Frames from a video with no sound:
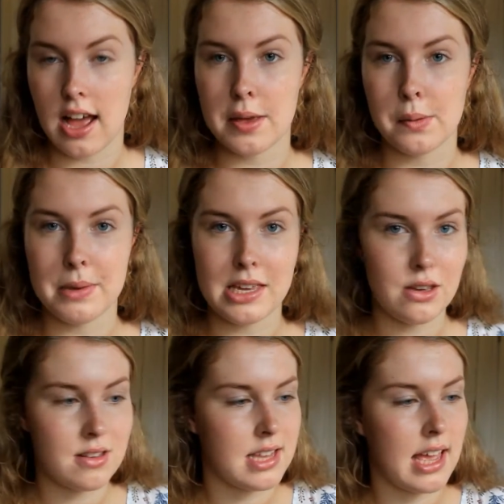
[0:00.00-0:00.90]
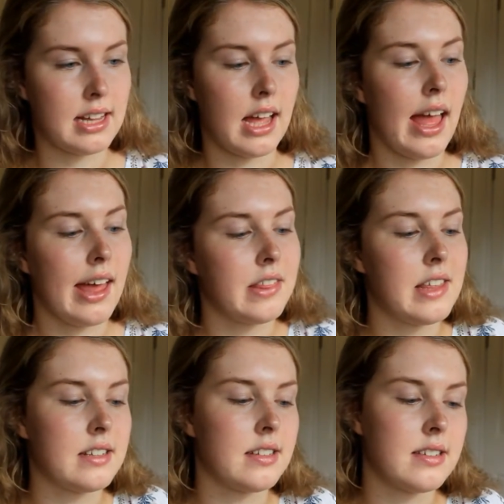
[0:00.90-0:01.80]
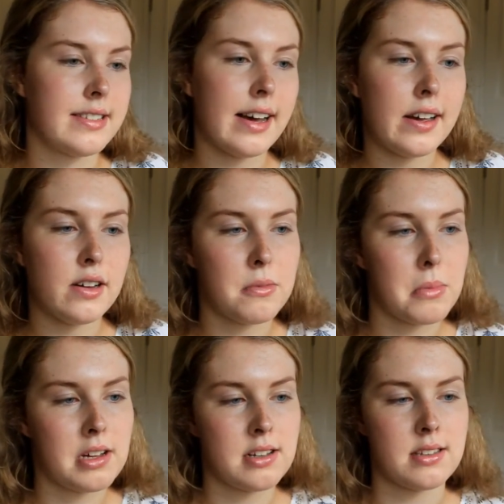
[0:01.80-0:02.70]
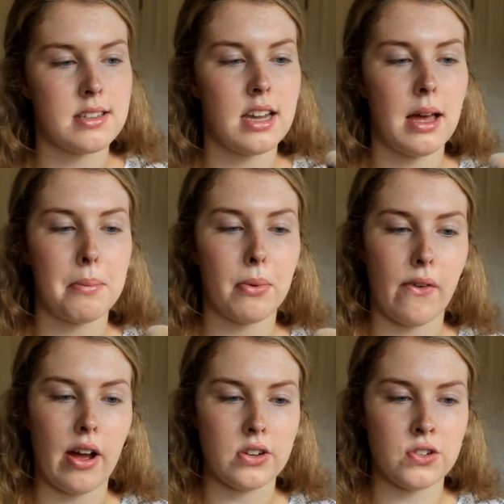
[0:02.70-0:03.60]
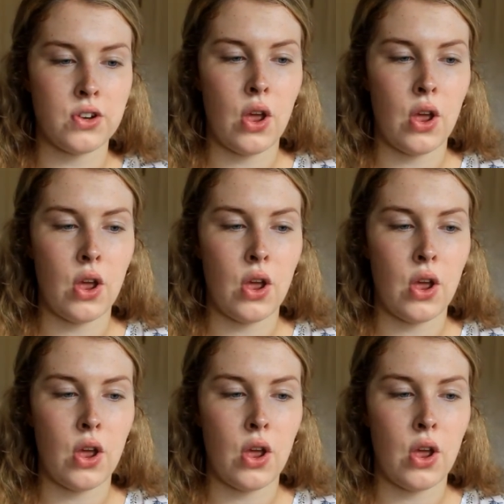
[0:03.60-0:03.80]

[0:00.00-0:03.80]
I'll be using this Style Master brush.